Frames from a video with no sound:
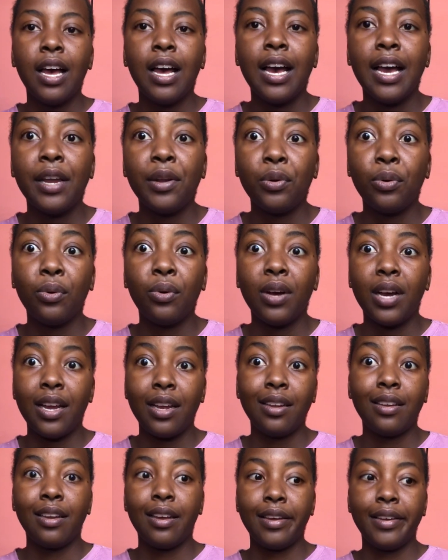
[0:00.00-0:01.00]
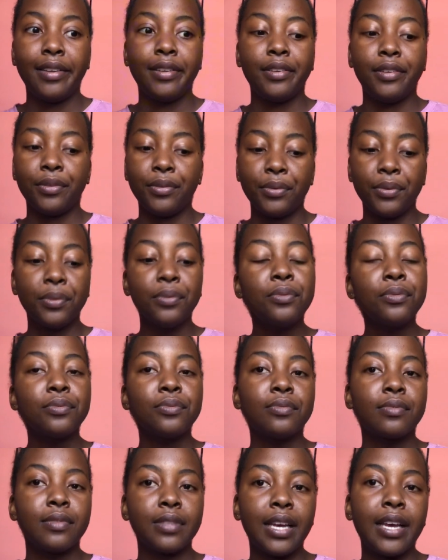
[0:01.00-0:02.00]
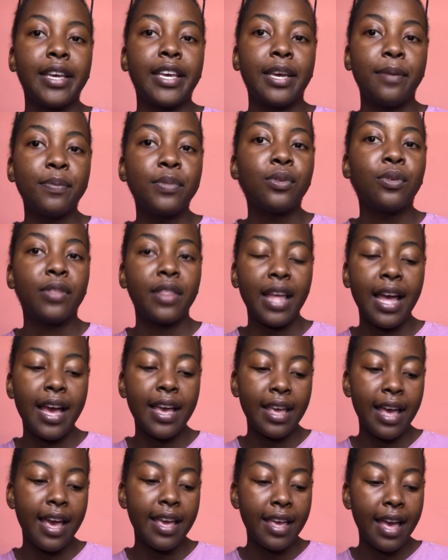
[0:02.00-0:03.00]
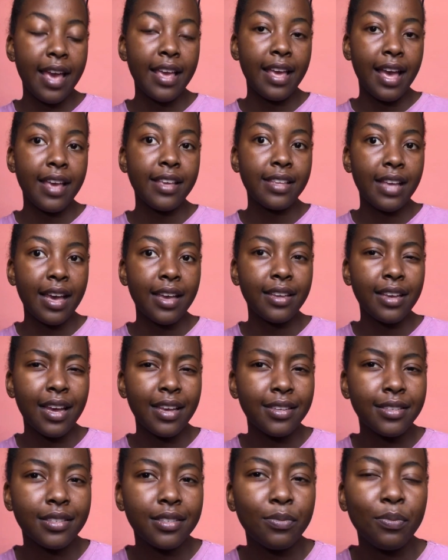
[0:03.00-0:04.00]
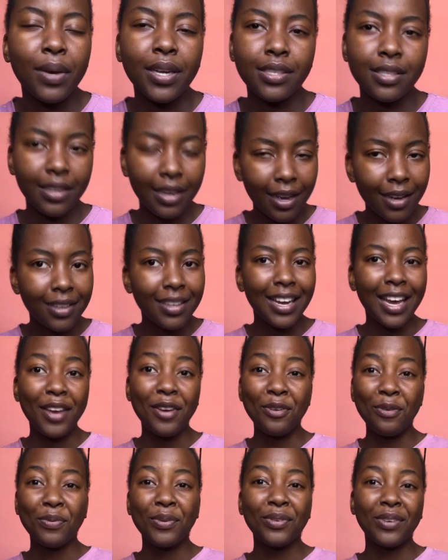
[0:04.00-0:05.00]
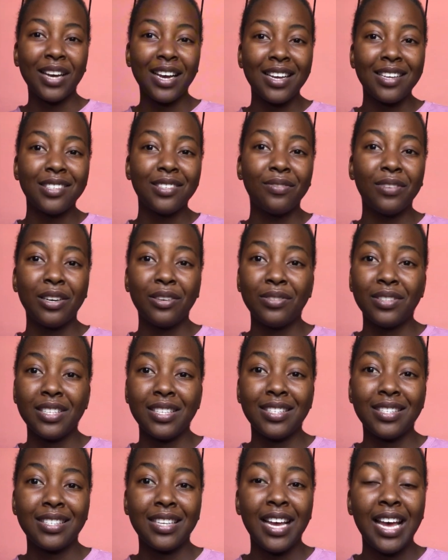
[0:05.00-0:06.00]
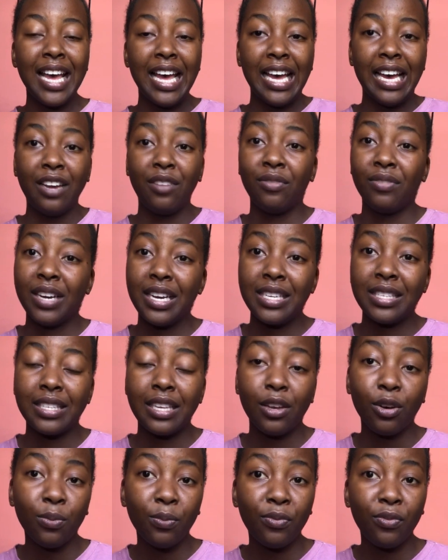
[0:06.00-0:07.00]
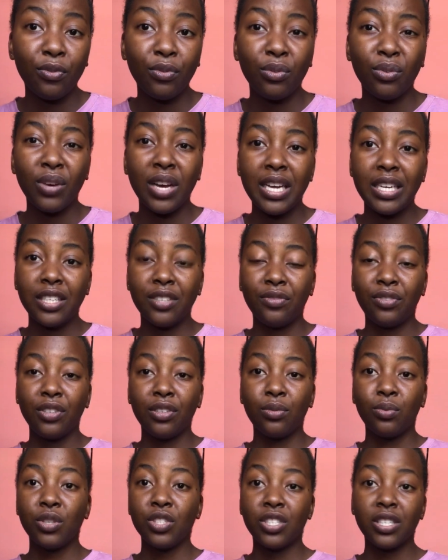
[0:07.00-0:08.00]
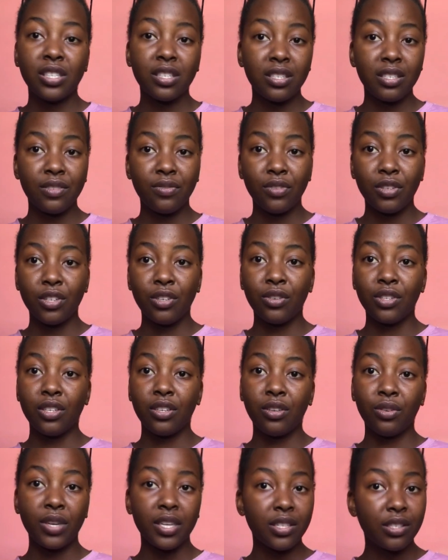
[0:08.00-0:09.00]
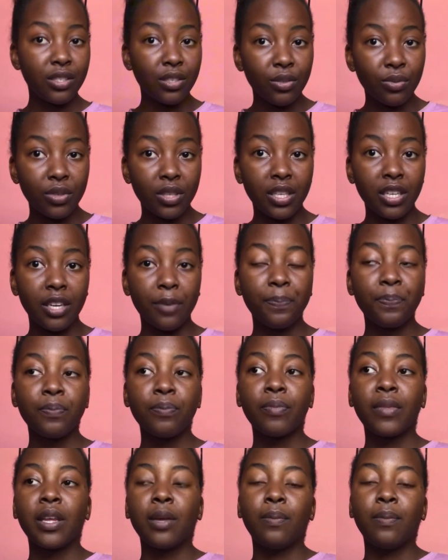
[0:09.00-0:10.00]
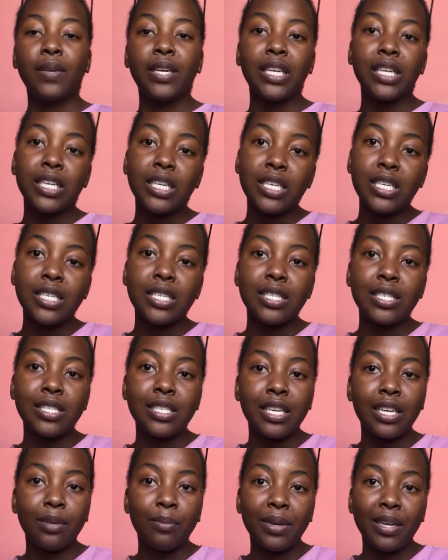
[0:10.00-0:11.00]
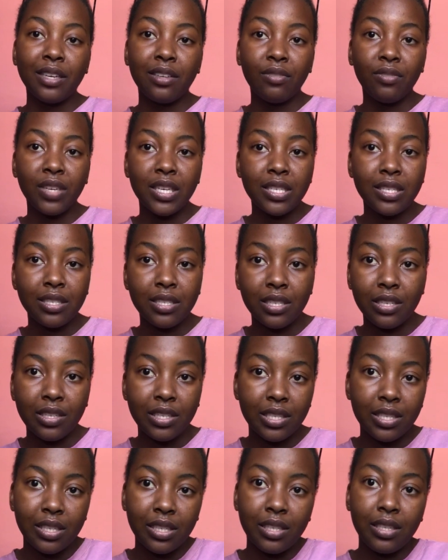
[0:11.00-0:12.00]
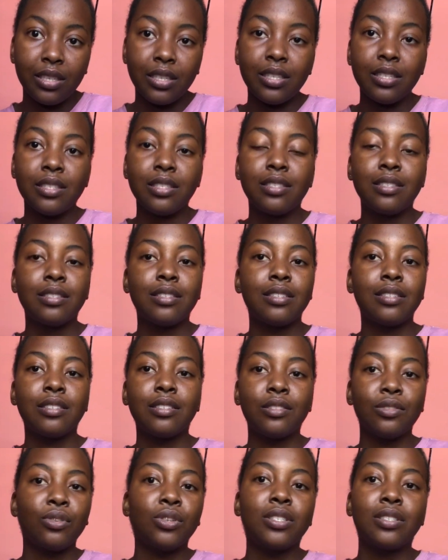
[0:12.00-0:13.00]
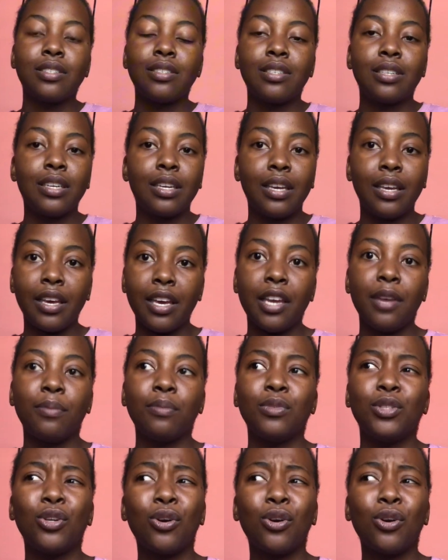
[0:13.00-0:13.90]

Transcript: I know I kept on the I's, but yeah, I hope you guys found this advice helpful. And if you're watching this video and you're going to uni, please take my advice seriously. It's not a game.